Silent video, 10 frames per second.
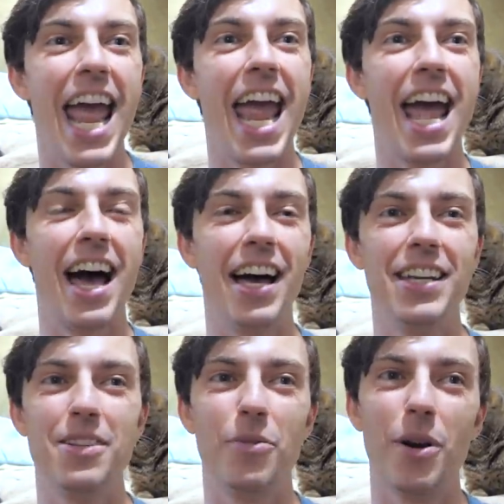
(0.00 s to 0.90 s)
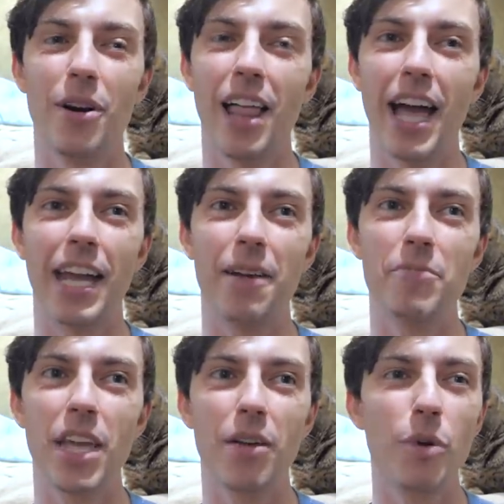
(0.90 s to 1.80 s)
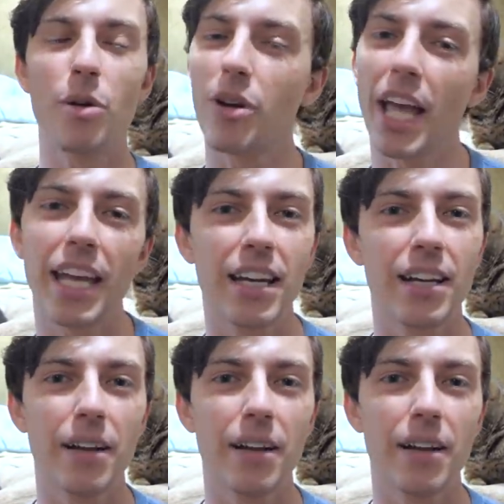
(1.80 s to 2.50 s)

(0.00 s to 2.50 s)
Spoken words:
And we were